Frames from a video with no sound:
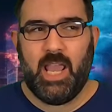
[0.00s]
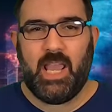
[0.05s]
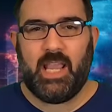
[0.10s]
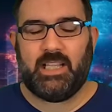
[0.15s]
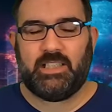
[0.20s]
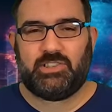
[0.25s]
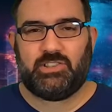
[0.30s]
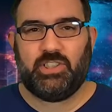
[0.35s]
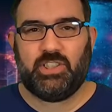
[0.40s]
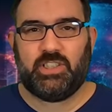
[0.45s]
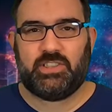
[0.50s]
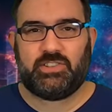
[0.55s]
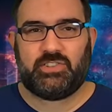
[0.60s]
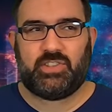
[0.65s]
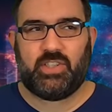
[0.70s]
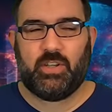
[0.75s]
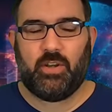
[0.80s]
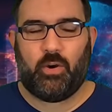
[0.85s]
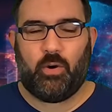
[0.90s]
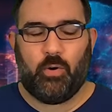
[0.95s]
It's
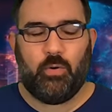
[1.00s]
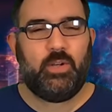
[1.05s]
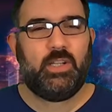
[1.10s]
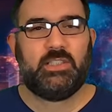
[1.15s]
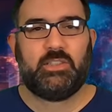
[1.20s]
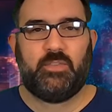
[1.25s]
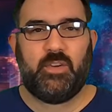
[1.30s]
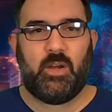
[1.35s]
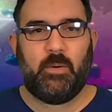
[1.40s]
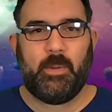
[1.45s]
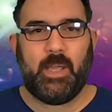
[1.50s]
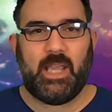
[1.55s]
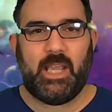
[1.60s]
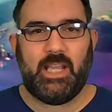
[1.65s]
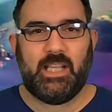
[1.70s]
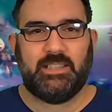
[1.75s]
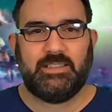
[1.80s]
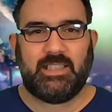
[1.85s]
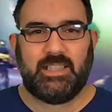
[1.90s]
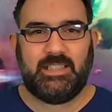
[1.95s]
just, all this film
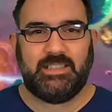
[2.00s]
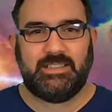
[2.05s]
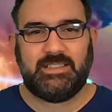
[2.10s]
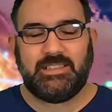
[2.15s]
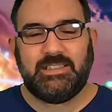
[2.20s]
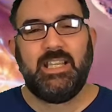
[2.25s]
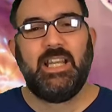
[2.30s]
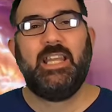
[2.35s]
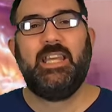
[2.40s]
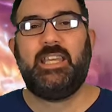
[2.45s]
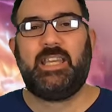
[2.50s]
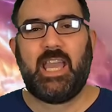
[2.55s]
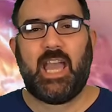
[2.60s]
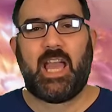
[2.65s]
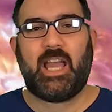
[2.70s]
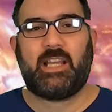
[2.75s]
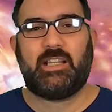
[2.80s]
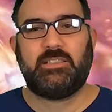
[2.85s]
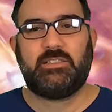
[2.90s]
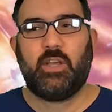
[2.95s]
is silly
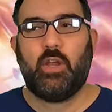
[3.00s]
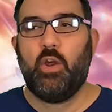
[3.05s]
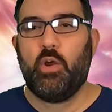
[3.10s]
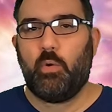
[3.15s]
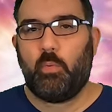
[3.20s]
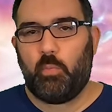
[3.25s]
gags